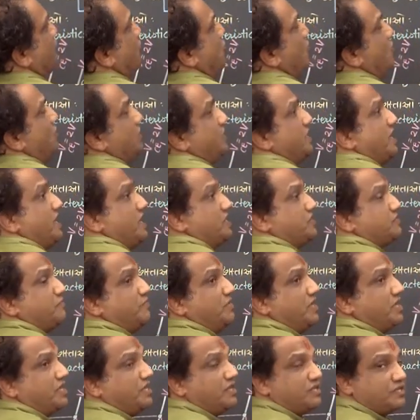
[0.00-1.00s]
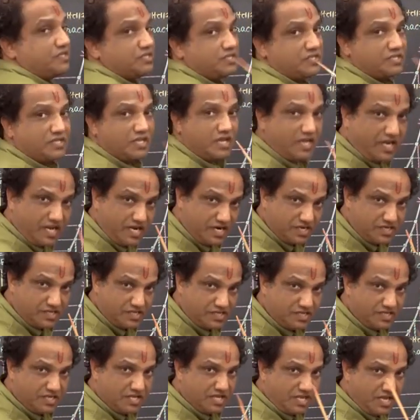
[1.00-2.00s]
voltage meters,
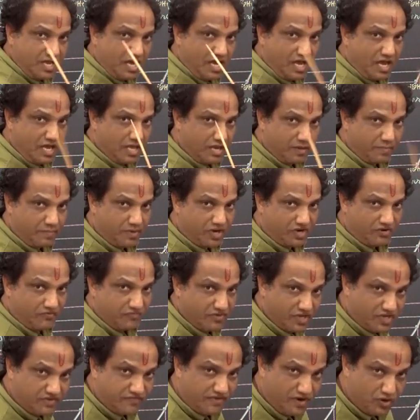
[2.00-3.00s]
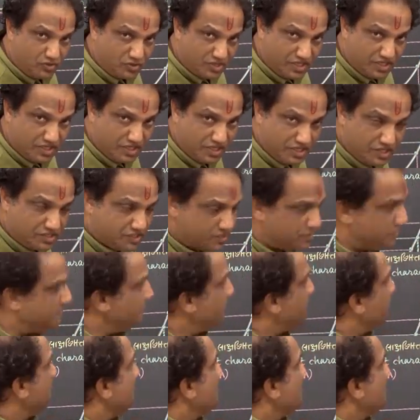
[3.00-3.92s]
correct? I repeat, which 5 changes?